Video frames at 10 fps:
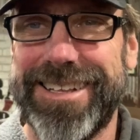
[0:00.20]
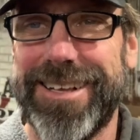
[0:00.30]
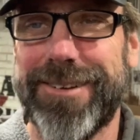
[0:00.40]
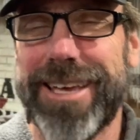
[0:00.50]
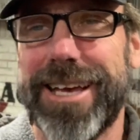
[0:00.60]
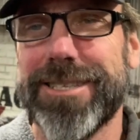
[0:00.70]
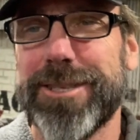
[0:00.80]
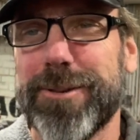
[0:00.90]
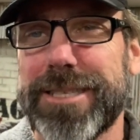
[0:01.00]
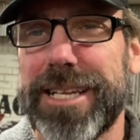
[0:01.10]
Okay,
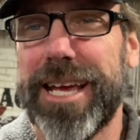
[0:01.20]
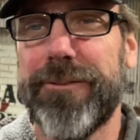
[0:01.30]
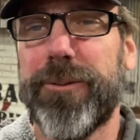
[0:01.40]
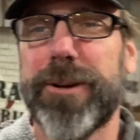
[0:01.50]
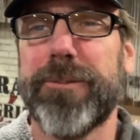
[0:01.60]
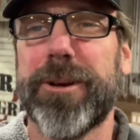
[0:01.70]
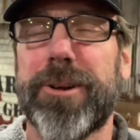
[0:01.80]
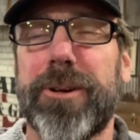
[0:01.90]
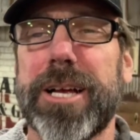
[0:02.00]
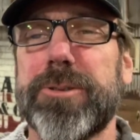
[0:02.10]
so today at 41
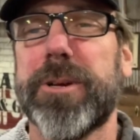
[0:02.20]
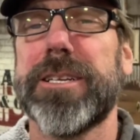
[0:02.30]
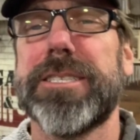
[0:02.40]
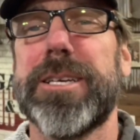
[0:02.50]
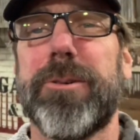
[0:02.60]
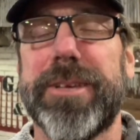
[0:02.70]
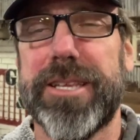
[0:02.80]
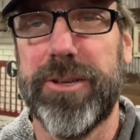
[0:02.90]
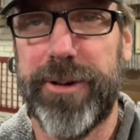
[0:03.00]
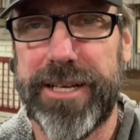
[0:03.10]
Garage, we're going to deal with an
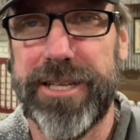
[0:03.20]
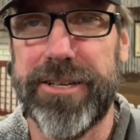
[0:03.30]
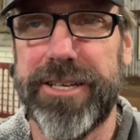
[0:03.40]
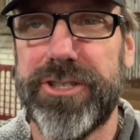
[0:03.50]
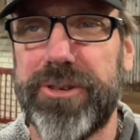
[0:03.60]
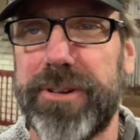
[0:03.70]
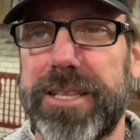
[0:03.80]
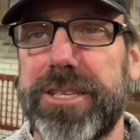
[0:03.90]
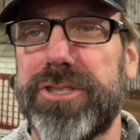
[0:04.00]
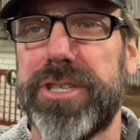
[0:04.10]
annoying little issue on
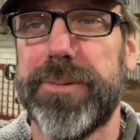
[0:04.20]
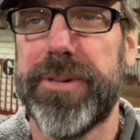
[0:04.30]
this Jeep